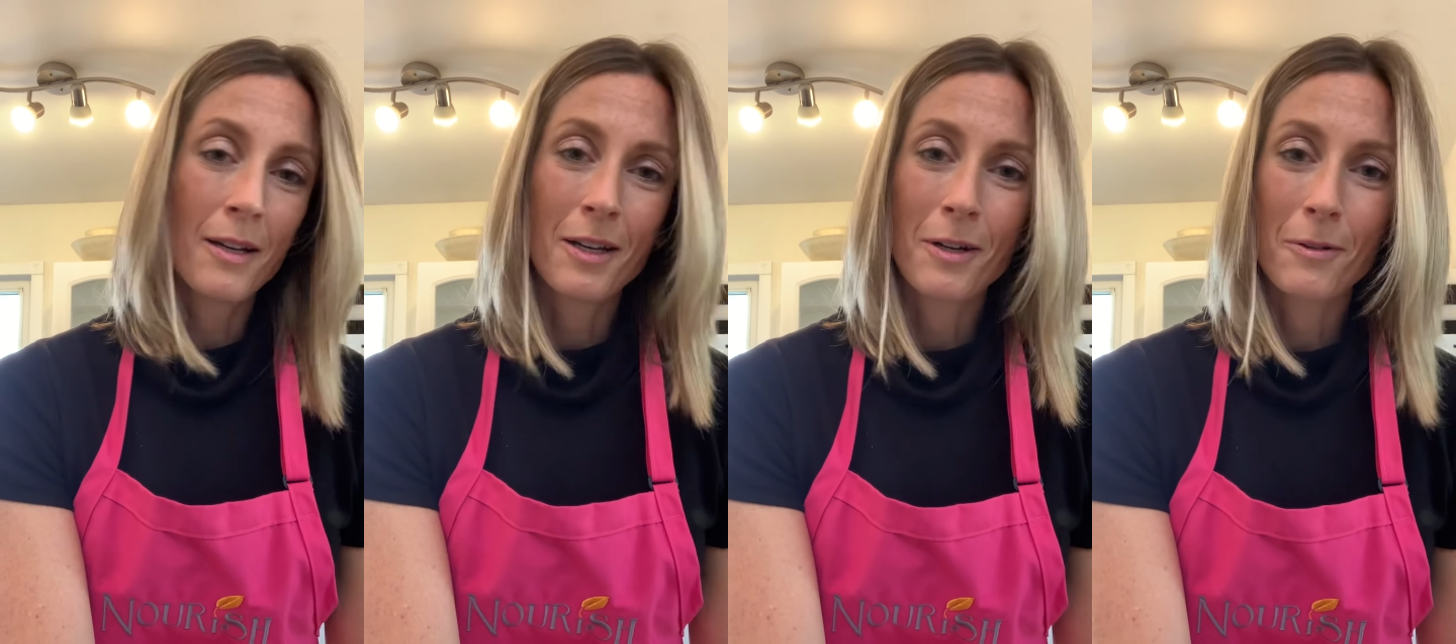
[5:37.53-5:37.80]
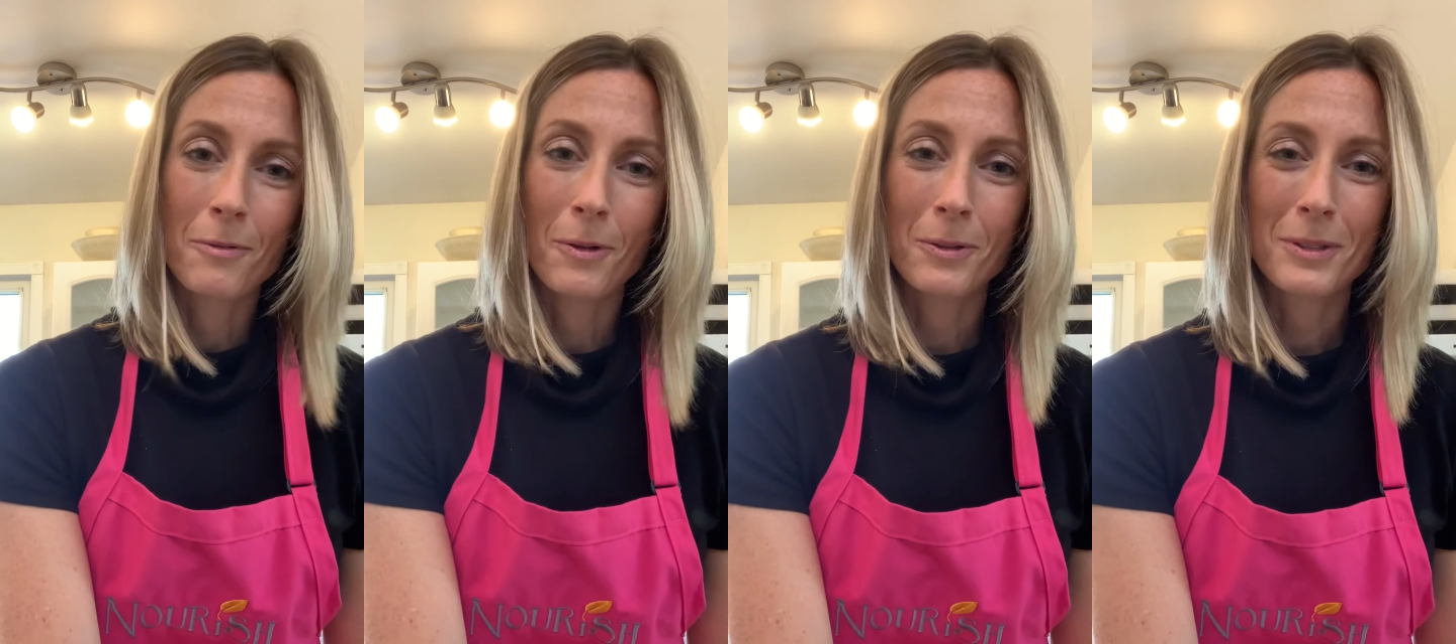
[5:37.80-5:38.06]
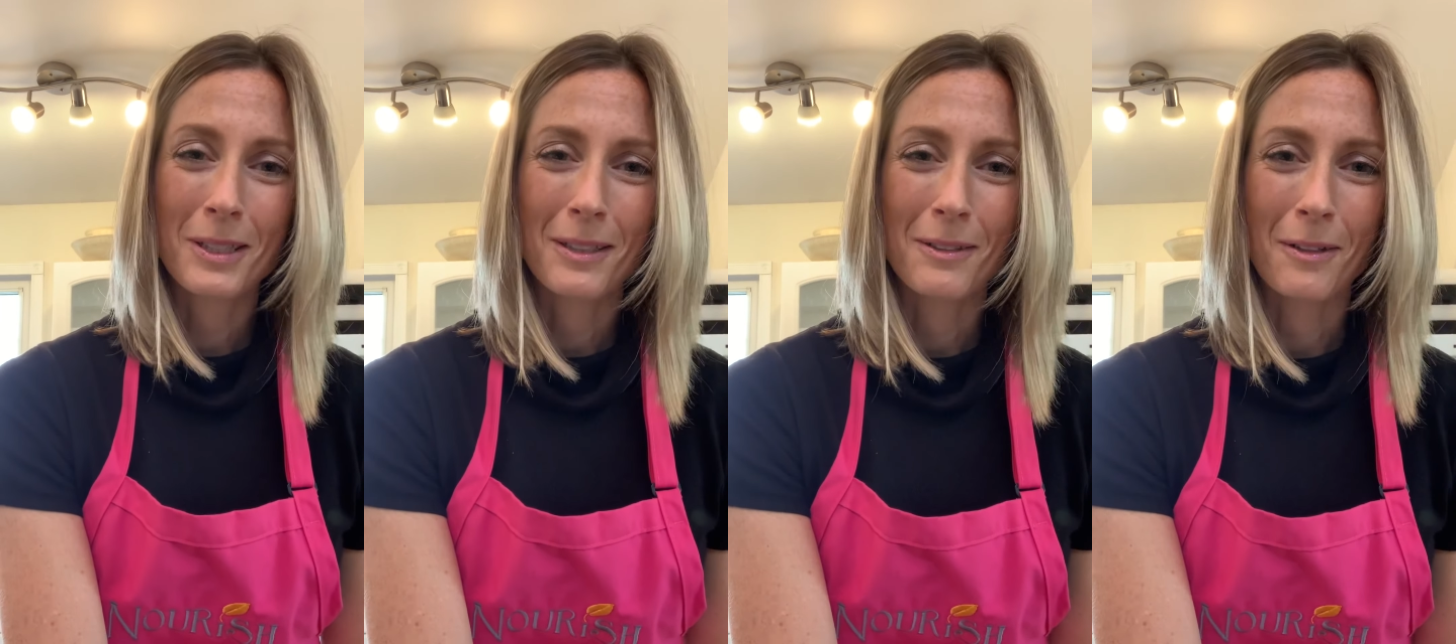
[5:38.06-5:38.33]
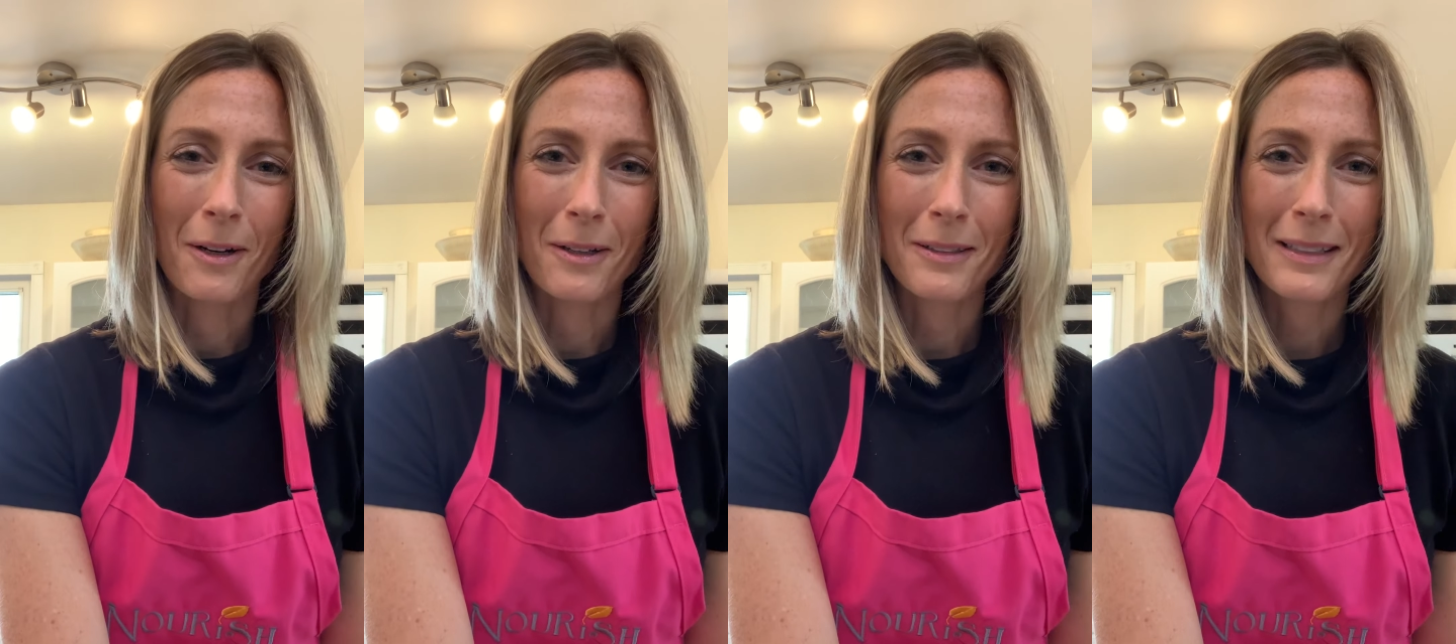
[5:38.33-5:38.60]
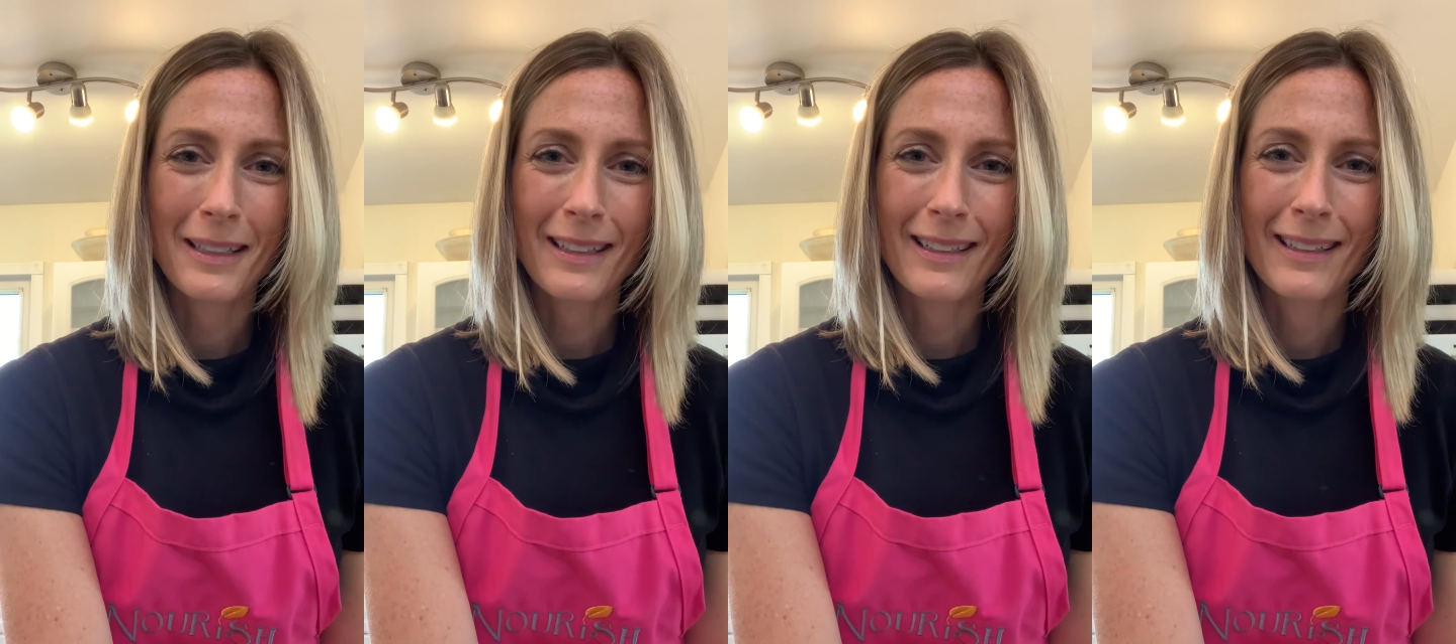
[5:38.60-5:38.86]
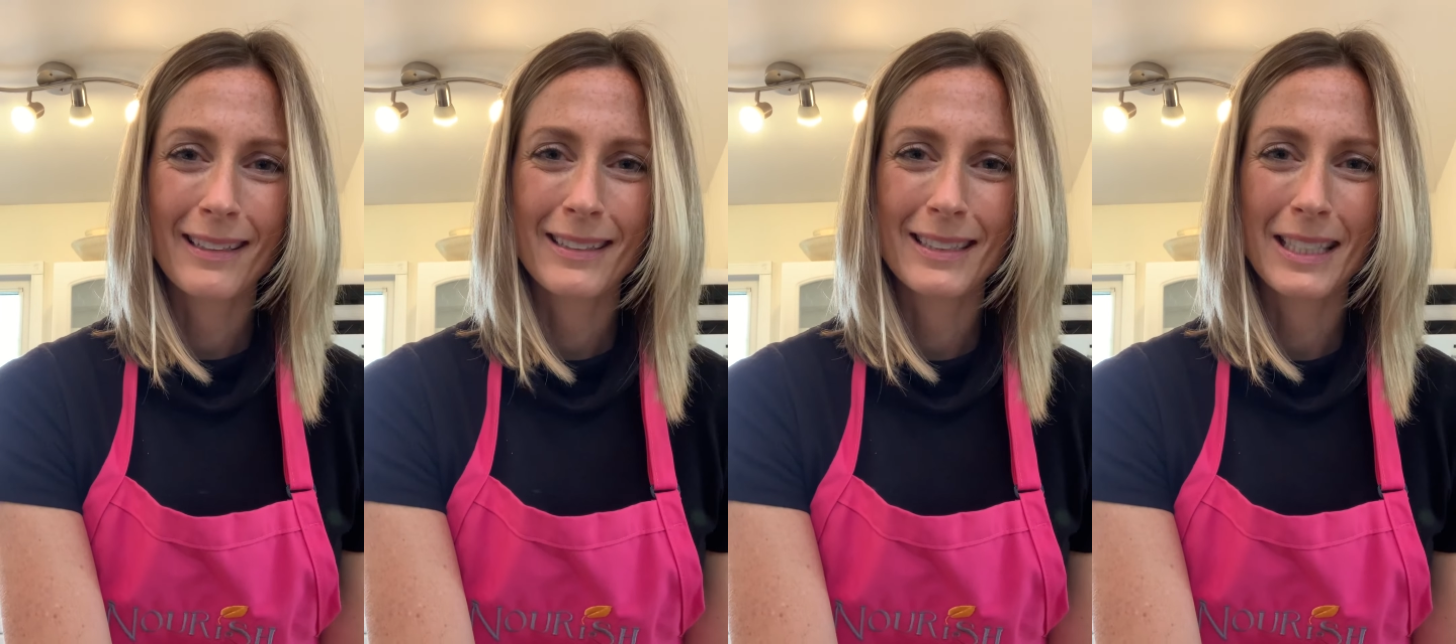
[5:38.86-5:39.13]
roasted garlic
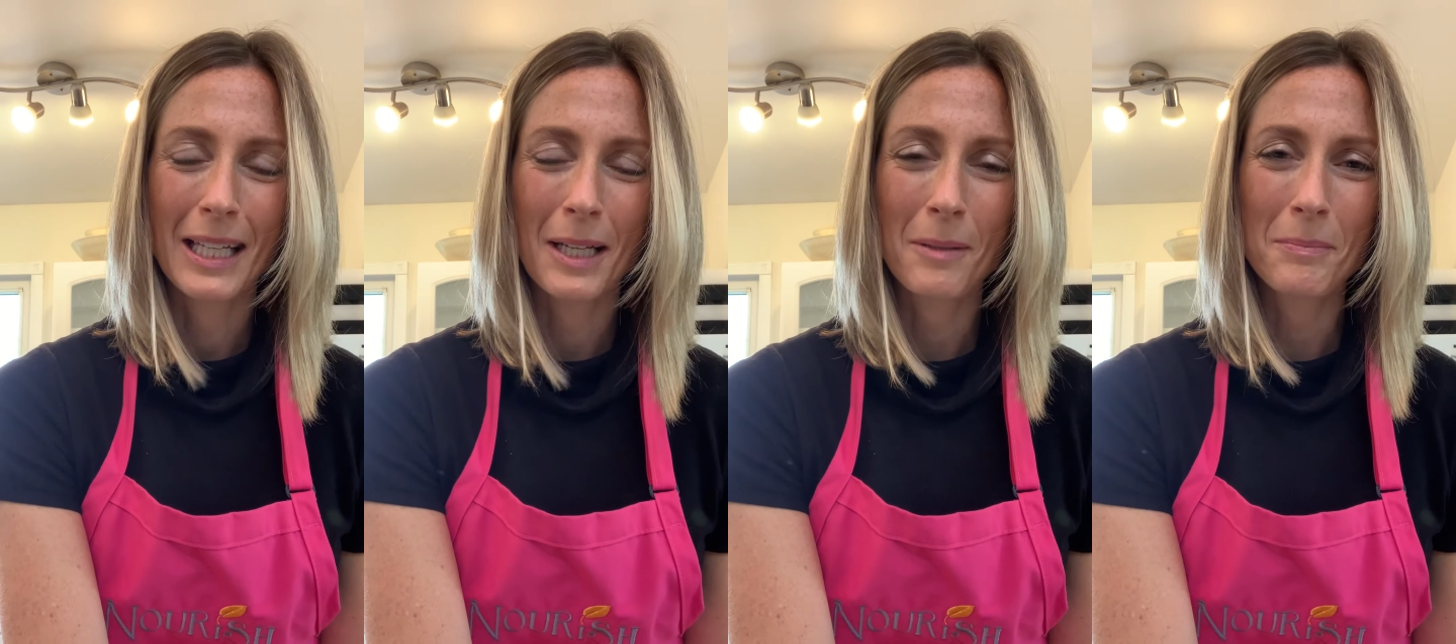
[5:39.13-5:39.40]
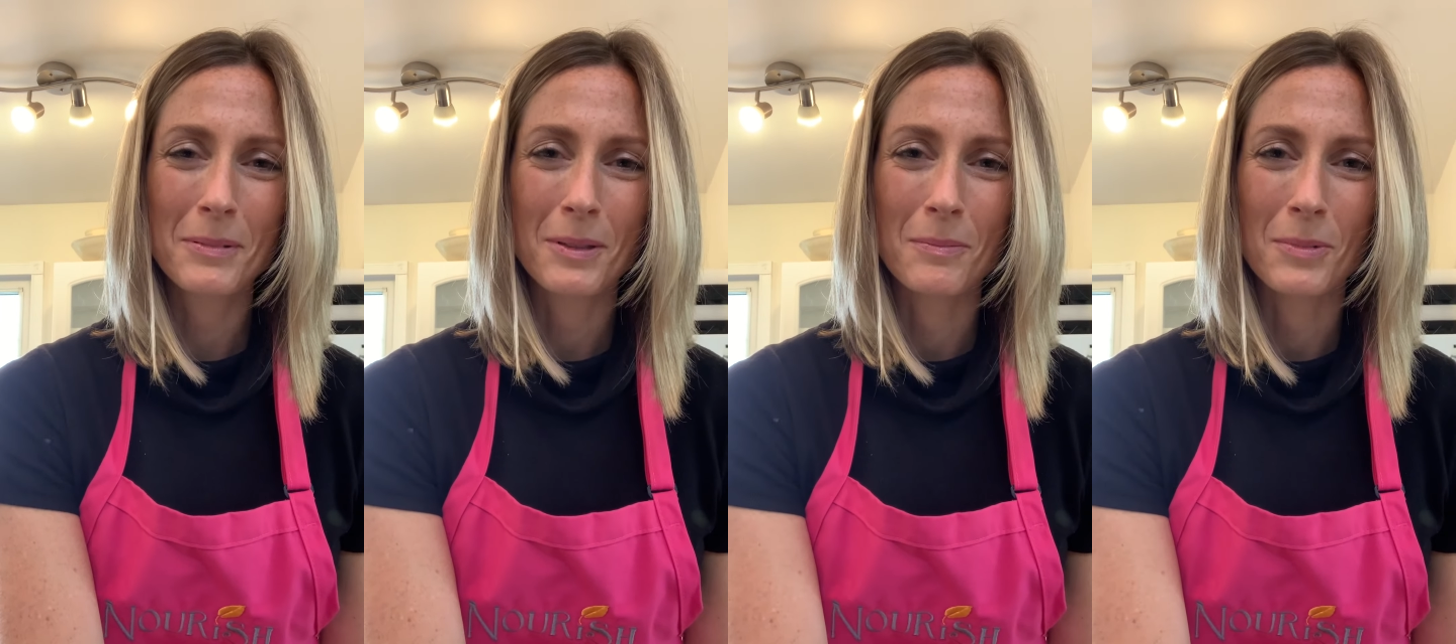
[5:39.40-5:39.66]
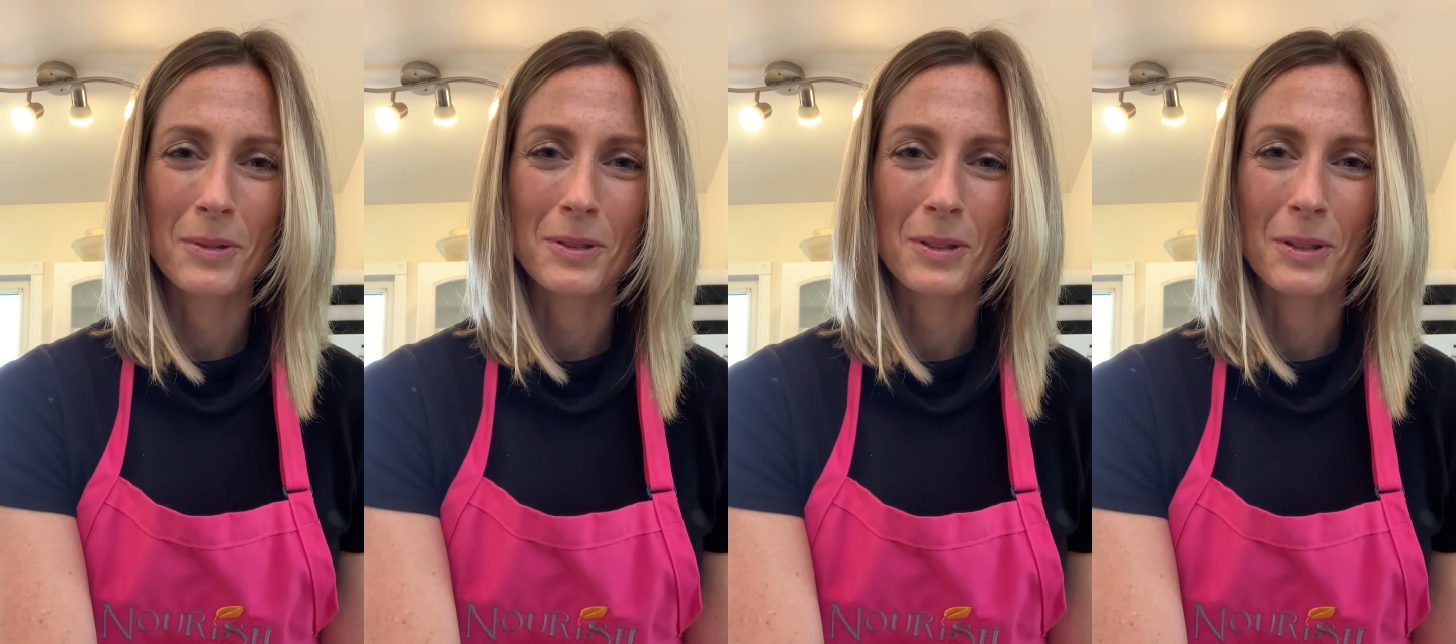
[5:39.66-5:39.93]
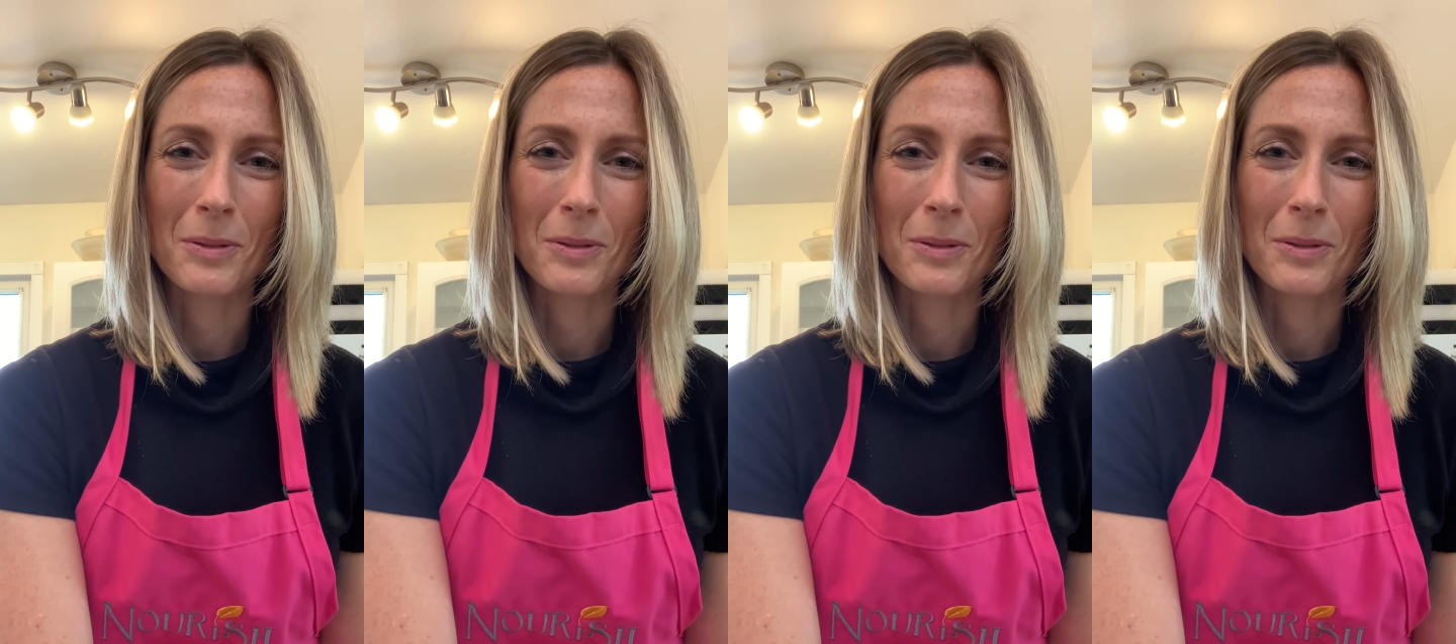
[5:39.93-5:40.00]
tip to boost your